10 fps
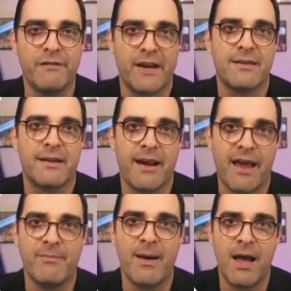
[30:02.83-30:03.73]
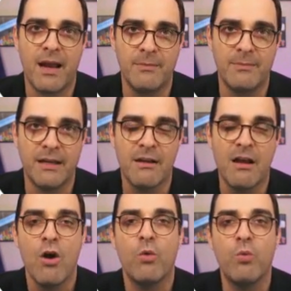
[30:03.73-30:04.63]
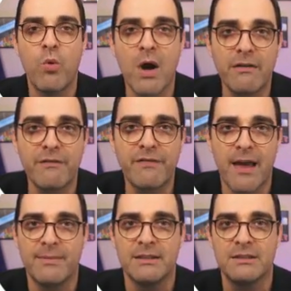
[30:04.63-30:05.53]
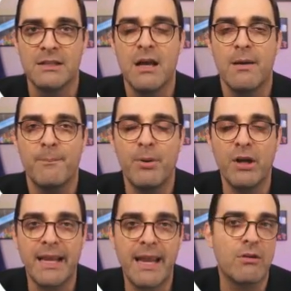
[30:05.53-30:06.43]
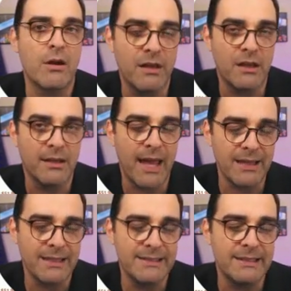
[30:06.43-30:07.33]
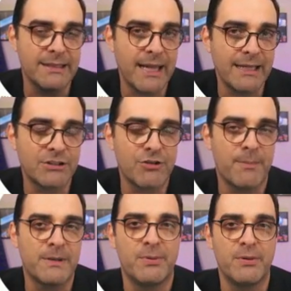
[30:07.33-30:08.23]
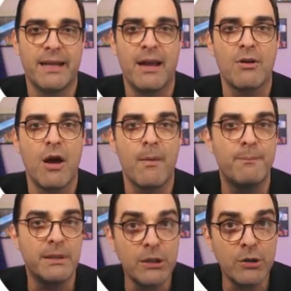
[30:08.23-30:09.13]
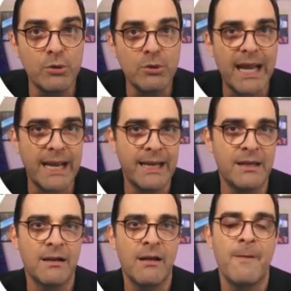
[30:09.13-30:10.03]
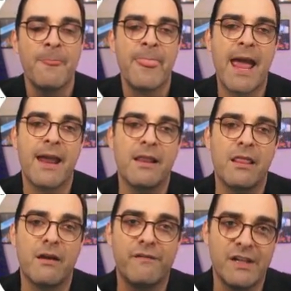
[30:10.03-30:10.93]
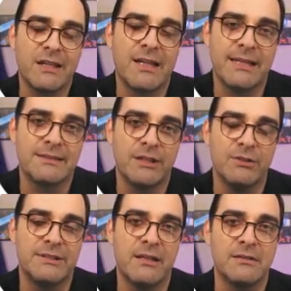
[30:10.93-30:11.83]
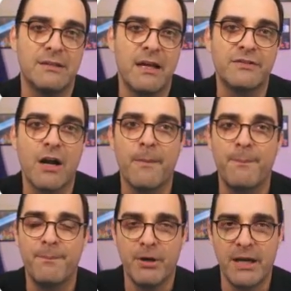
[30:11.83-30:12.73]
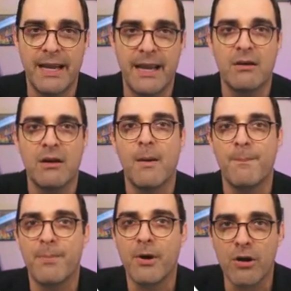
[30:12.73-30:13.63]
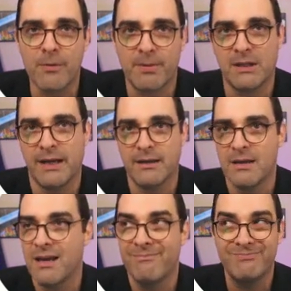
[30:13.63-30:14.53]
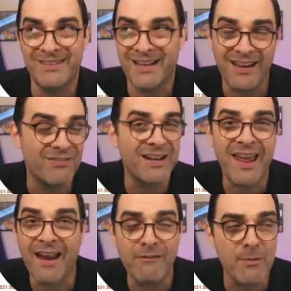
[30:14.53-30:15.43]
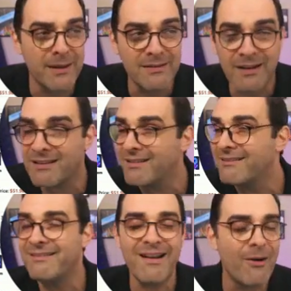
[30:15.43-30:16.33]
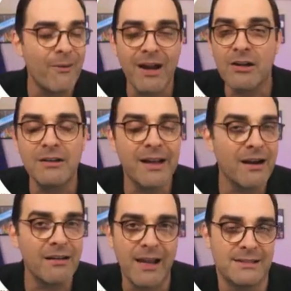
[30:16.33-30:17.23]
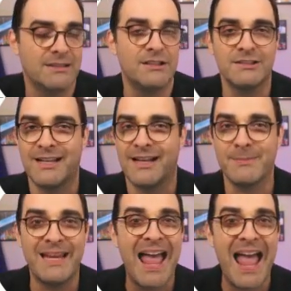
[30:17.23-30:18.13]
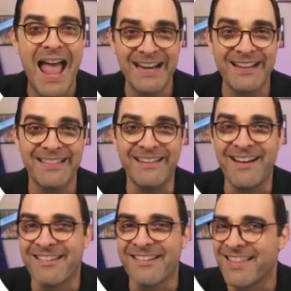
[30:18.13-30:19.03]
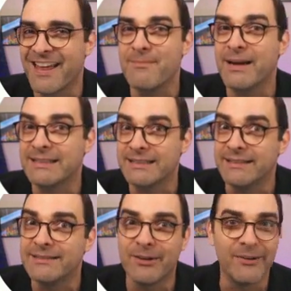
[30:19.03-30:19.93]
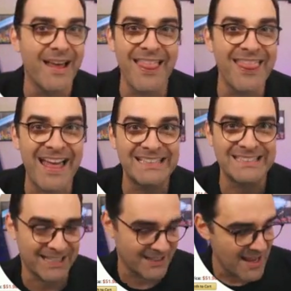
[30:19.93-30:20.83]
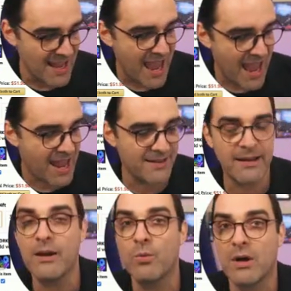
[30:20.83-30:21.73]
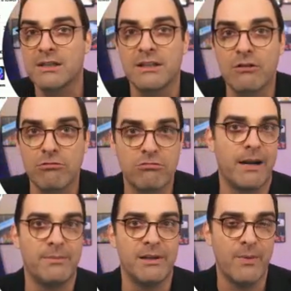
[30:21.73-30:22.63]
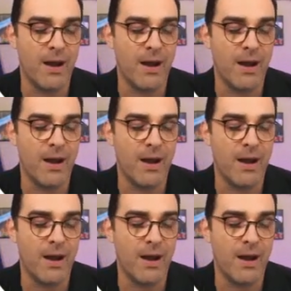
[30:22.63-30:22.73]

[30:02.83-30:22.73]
effect that i have behind me one of them is putting out the led light strip is putting out a blue light and the floodlights that you see on the left are putting out a purple light did I even care about the color? No, I couldn't care less. It just had to be anything other than my skin tone. That's it. And it works incredibly